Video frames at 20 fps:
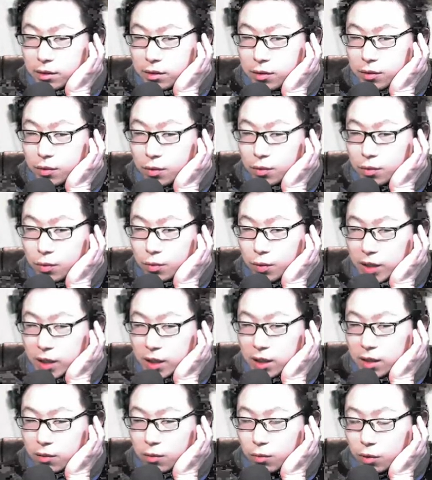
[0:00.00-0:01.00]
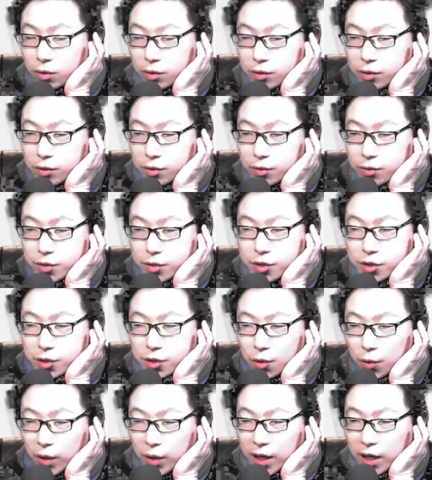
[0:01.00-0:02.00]
do we want to
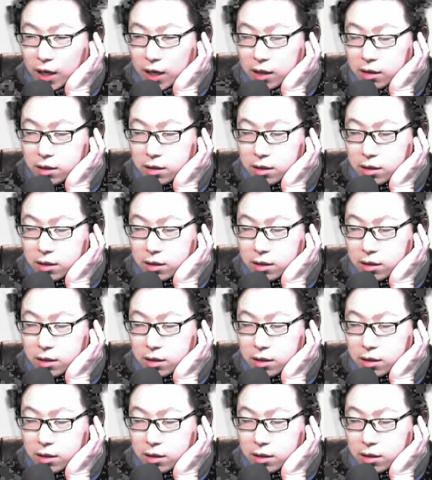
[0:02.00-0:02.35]
show that?